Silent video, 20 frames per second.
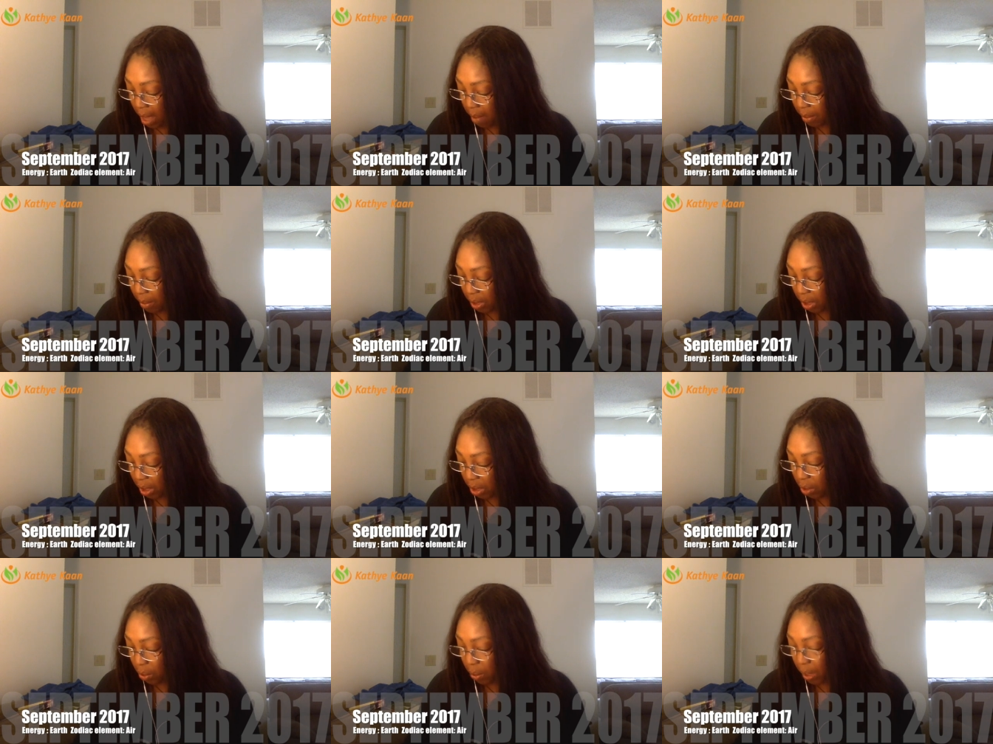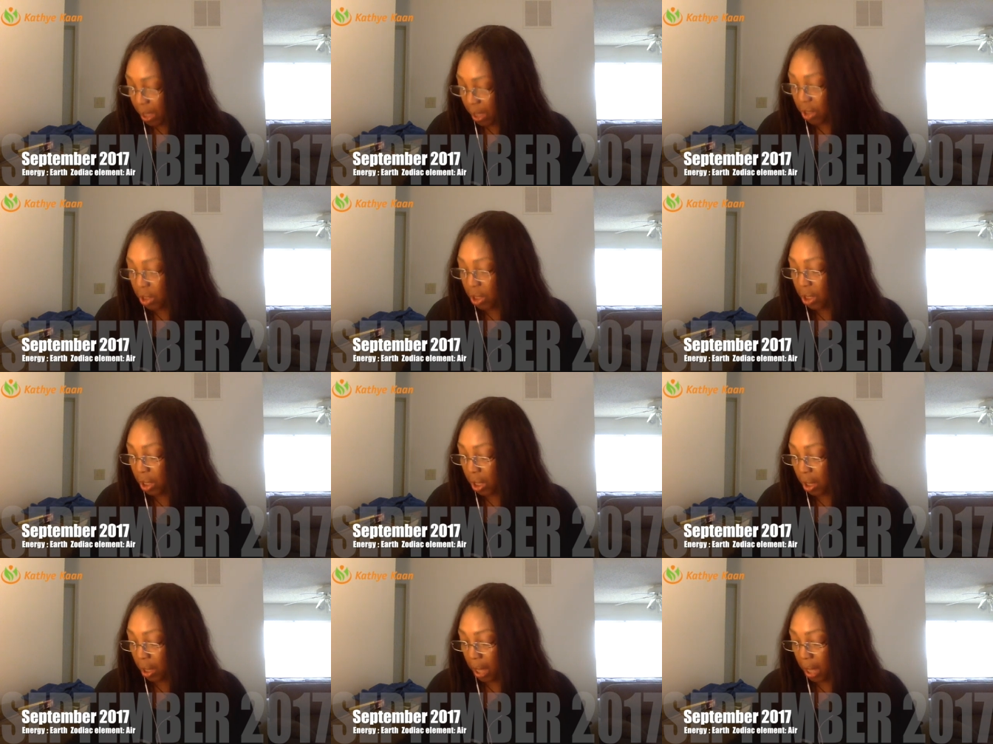
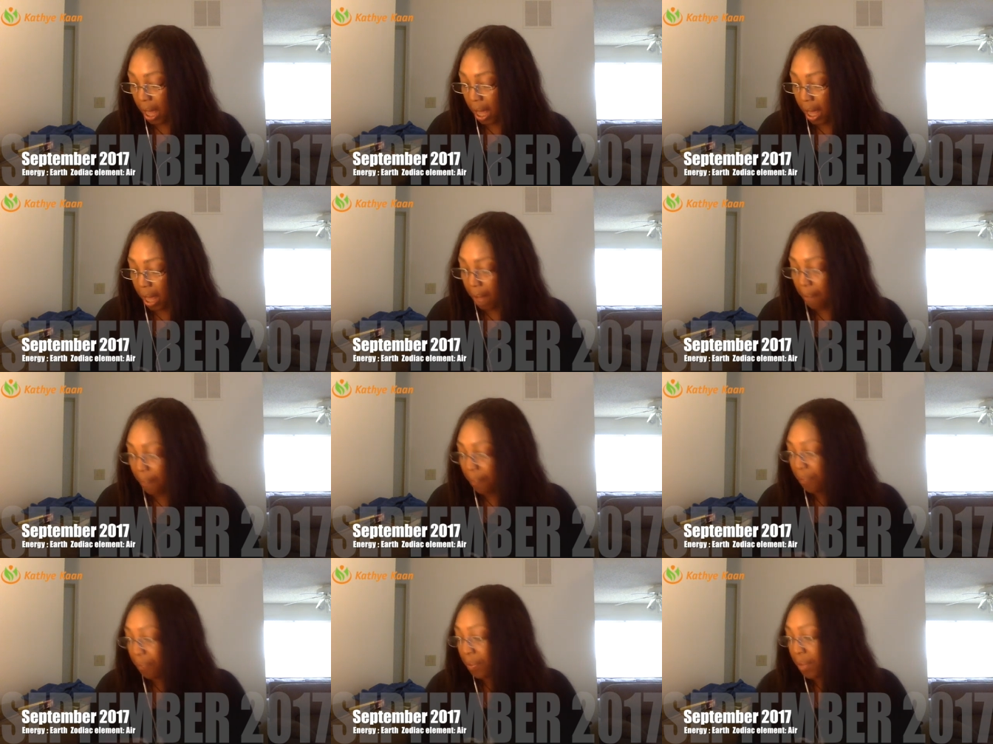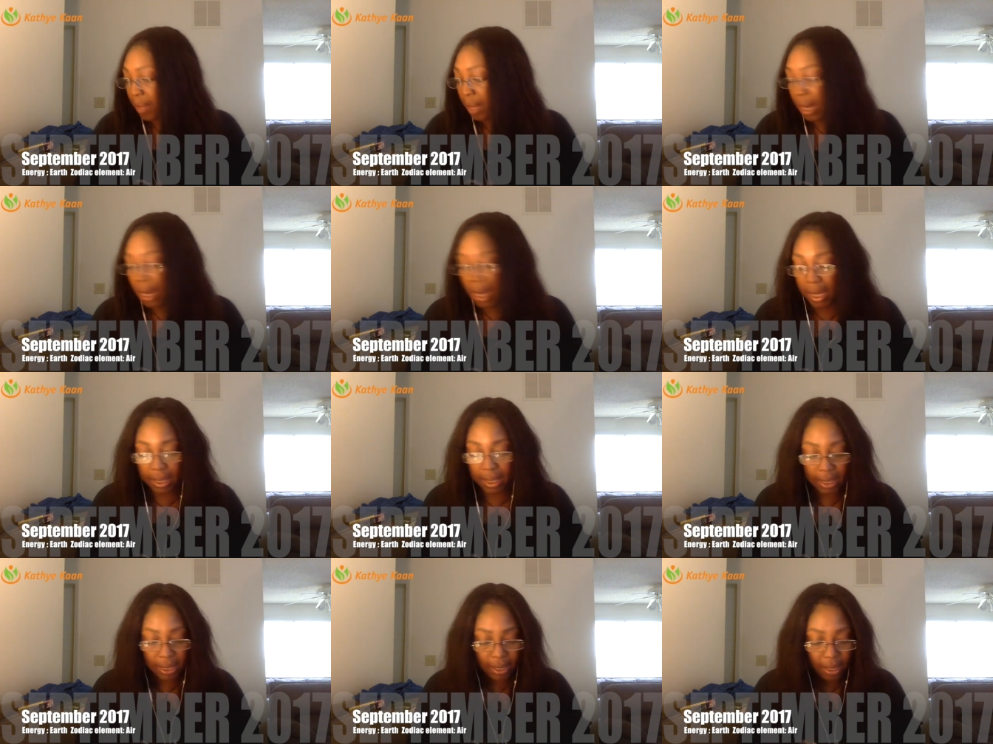situation. Okay,
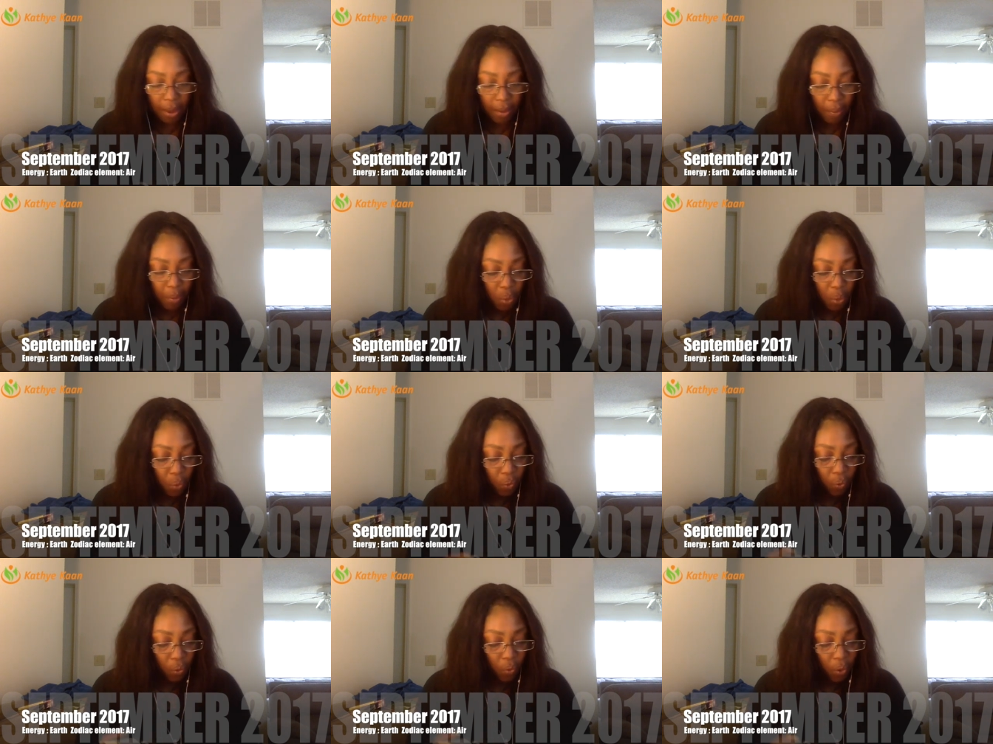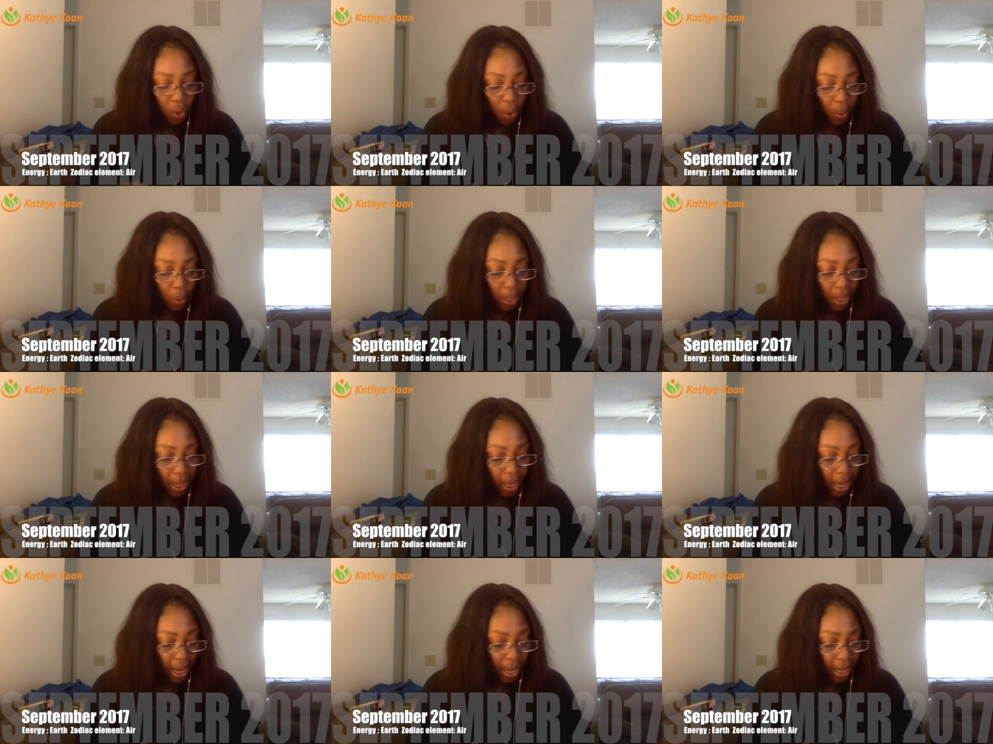let's move forward
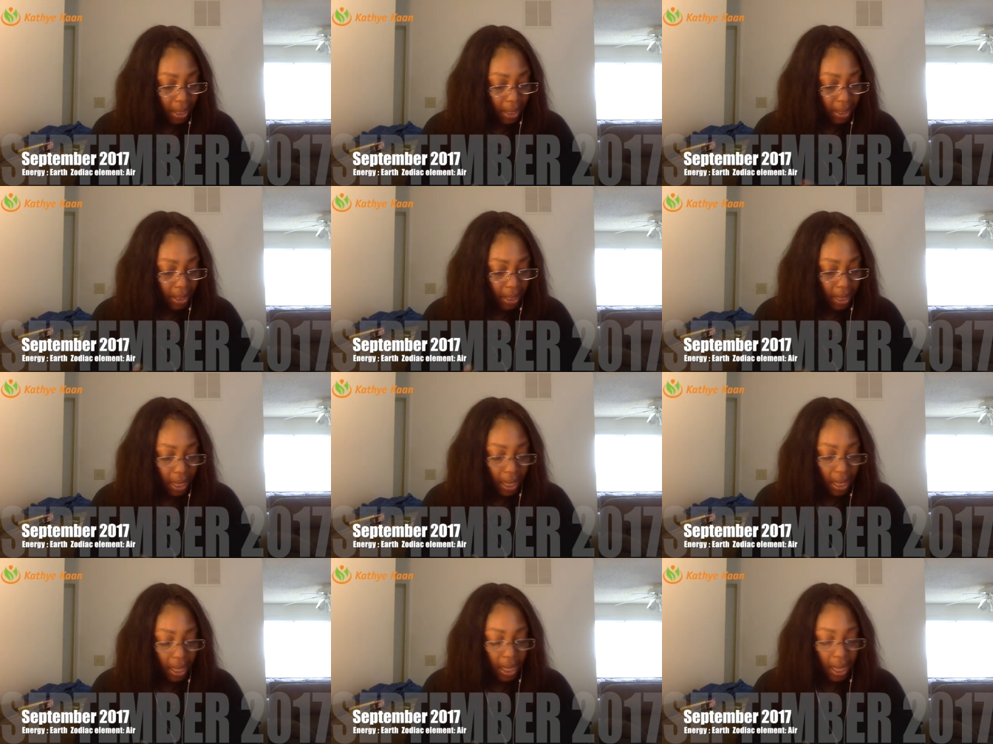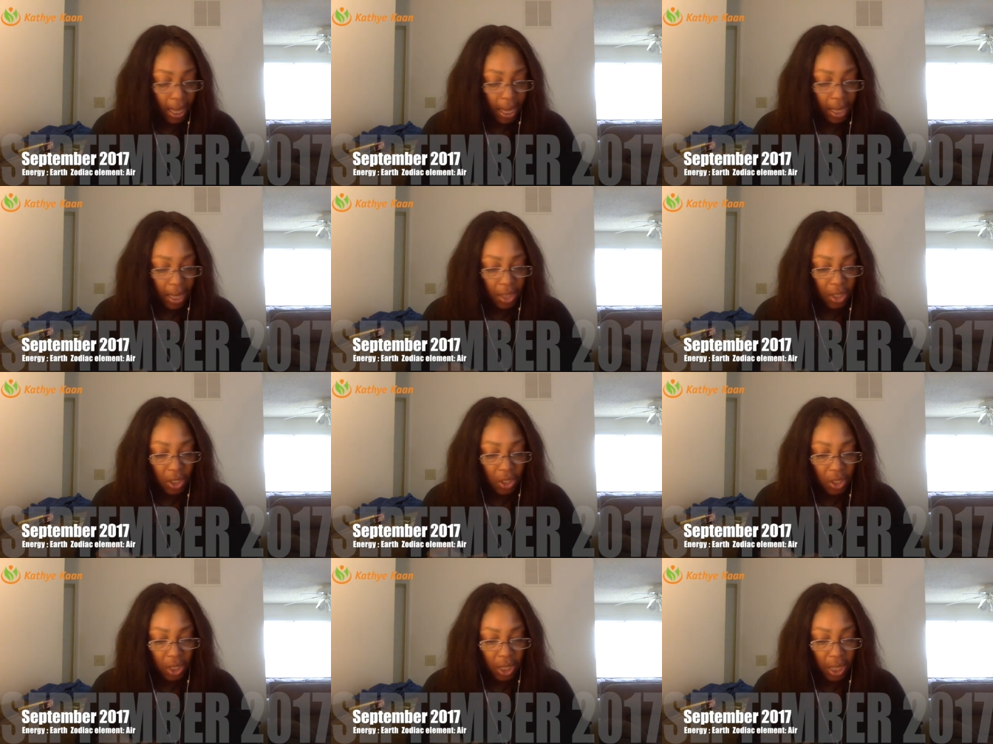and ask the
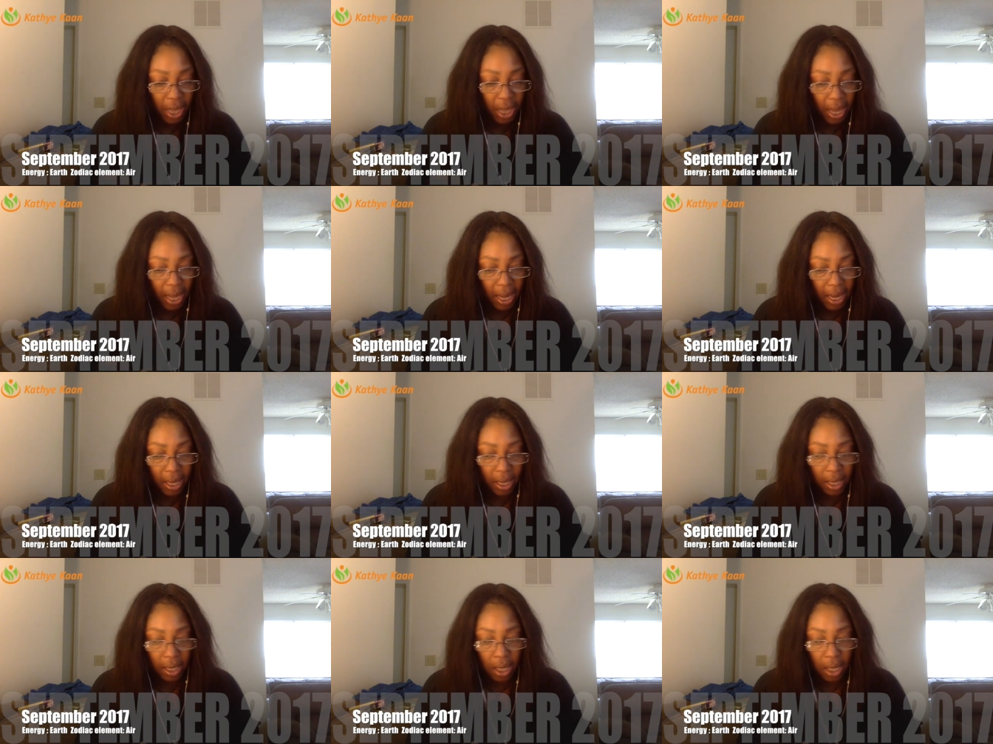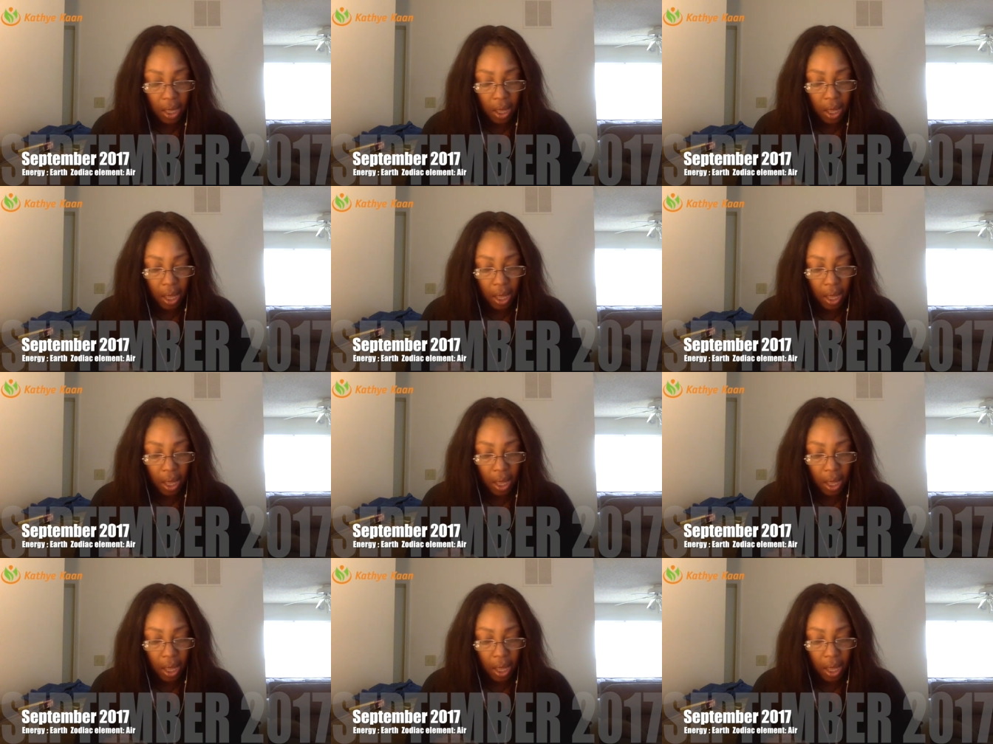angels and guide,